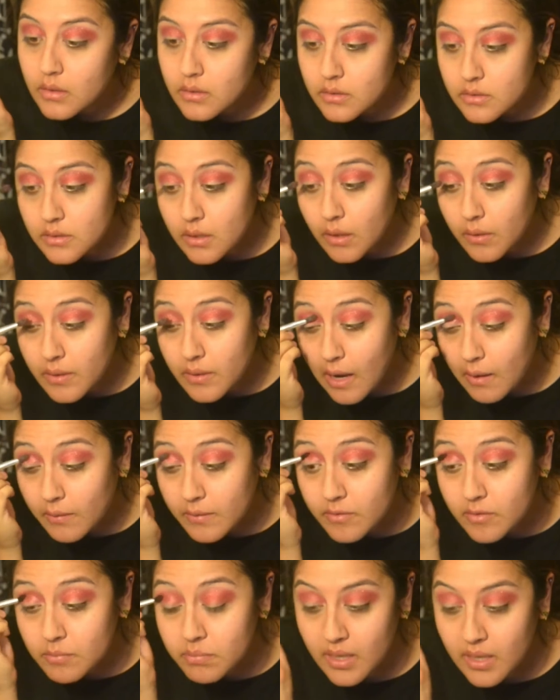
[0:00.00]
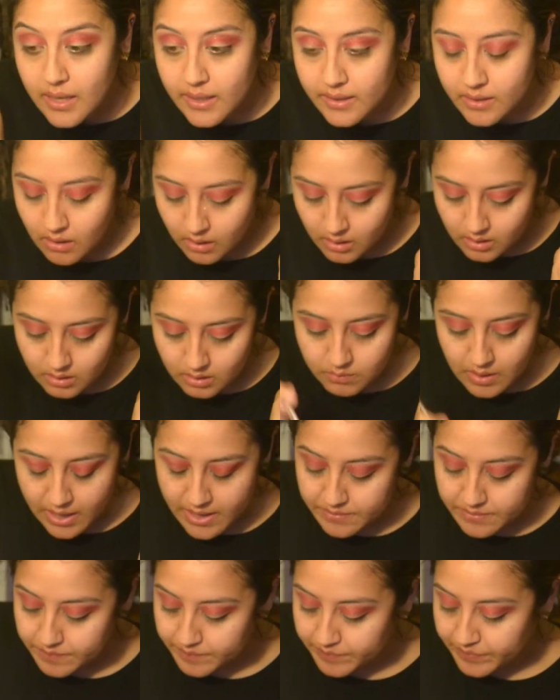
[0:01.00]
So now we've applied our
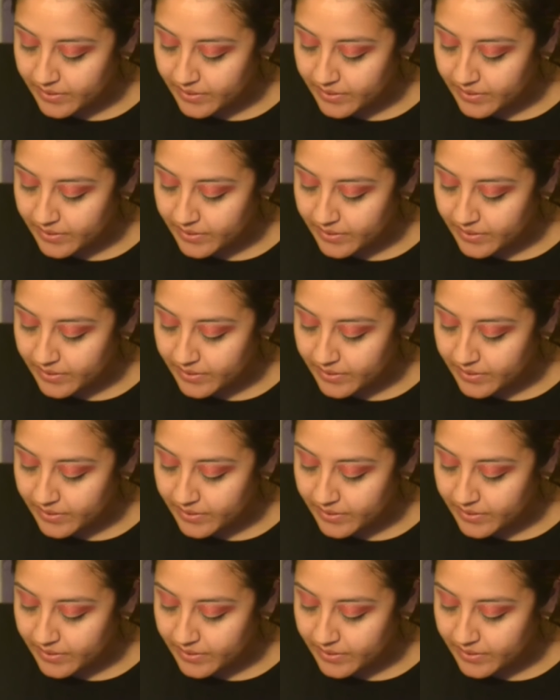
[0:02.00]
red.